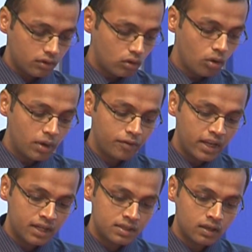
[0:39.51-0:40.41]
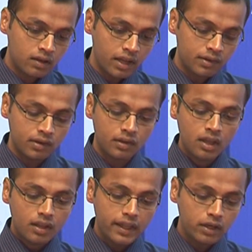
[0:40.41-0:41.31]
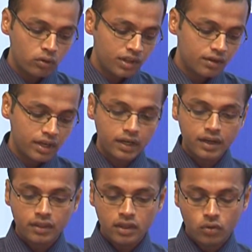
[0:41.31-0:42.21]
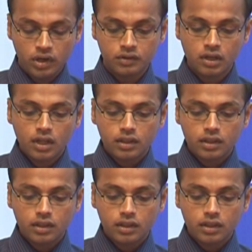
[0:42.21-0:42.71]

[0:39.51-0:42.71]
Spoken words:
global financial crisis that originated in the US,